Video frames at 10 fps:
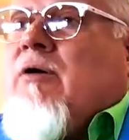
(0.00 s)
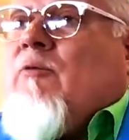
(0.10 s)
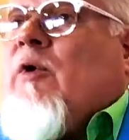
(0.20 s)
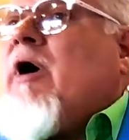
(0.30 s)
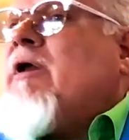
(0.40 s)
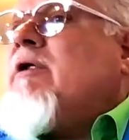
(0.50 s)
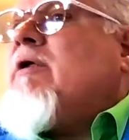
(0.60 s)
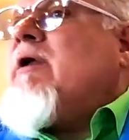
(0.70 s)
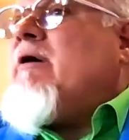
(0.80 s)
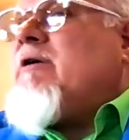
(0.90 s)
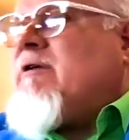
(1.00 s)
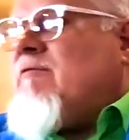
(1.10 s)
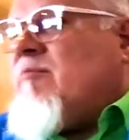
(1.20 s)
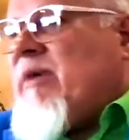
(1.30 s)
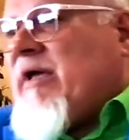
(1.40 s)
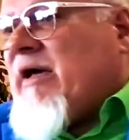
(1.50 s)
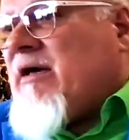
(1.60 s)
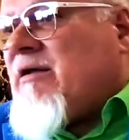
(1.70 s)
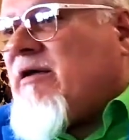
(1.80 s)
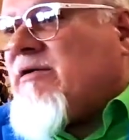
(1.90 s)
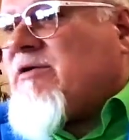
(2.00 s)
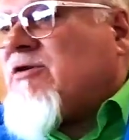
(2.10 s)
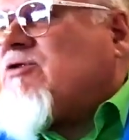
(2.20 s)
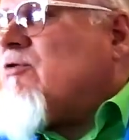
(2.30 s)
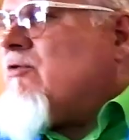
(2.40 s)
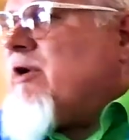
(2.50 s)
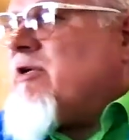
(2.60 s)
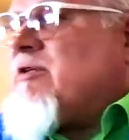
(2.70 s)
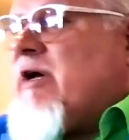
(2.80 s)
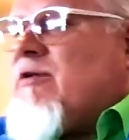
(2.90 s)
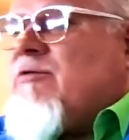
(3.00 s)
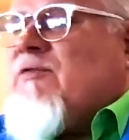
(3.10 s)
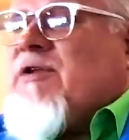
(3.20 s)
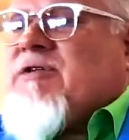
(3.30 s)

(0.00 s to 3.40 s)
One narrative of Mayat is a story entitled The